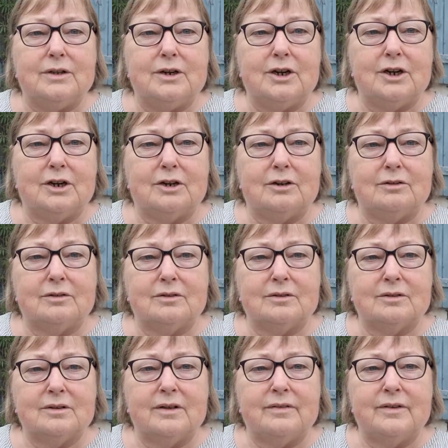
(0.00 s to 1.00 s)
the
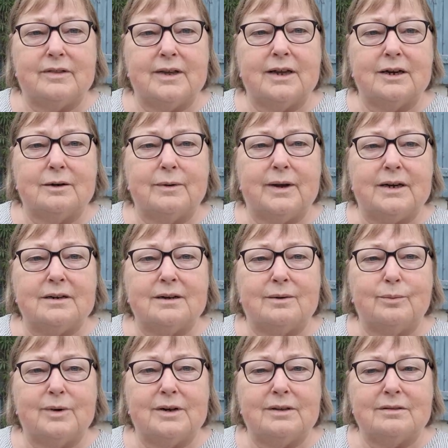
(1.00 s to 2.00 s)
news, and that they're going to end
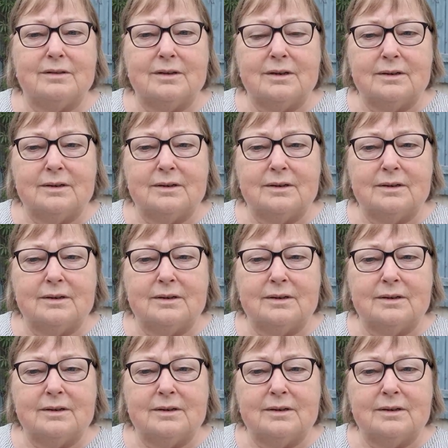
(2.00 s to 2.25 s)
up with